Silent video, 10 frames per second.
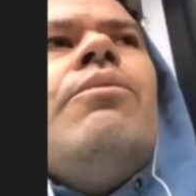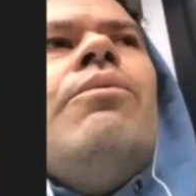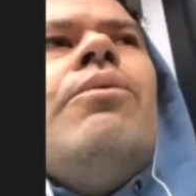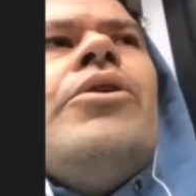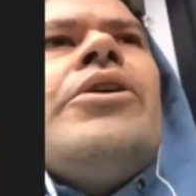
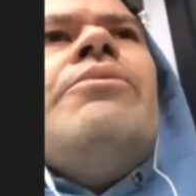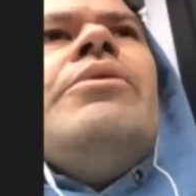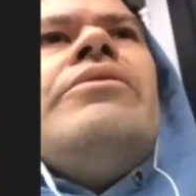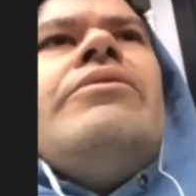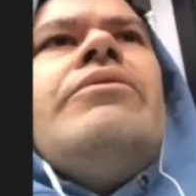working
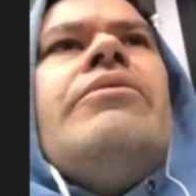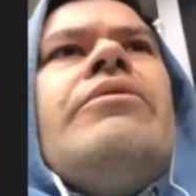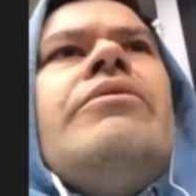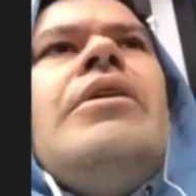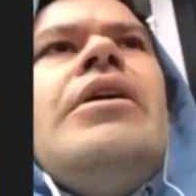with
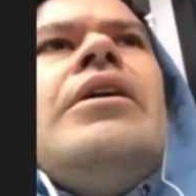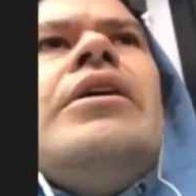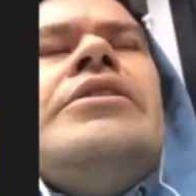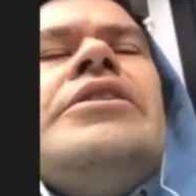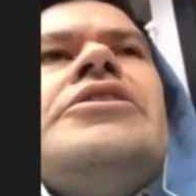
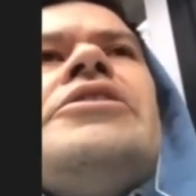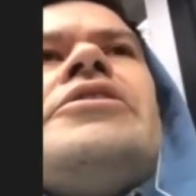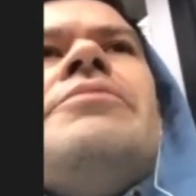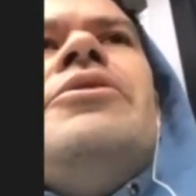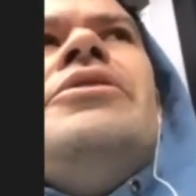Indigenous
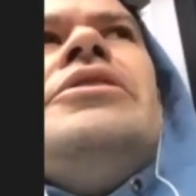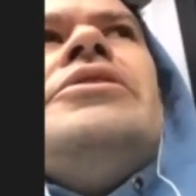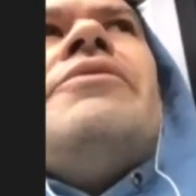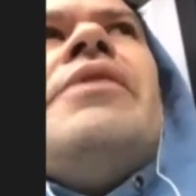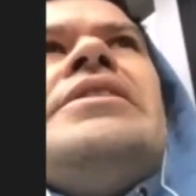communities
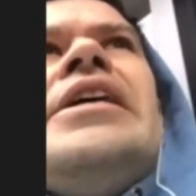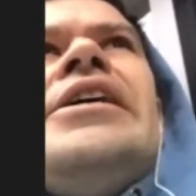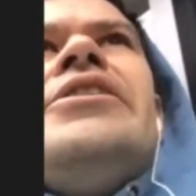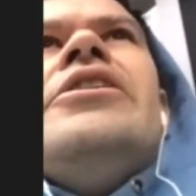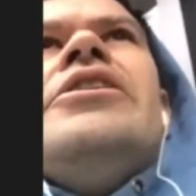around
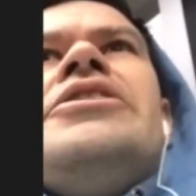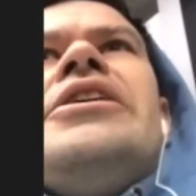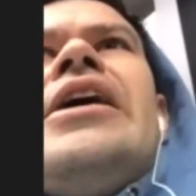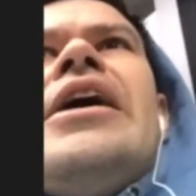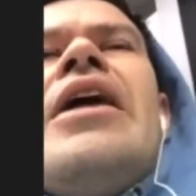
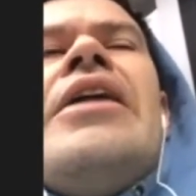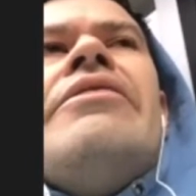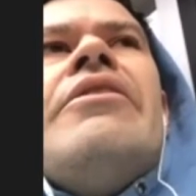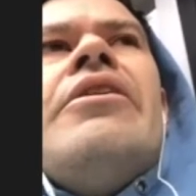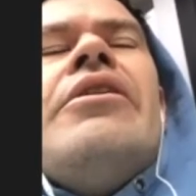technology
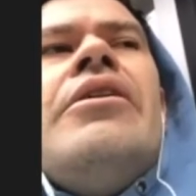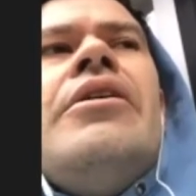and the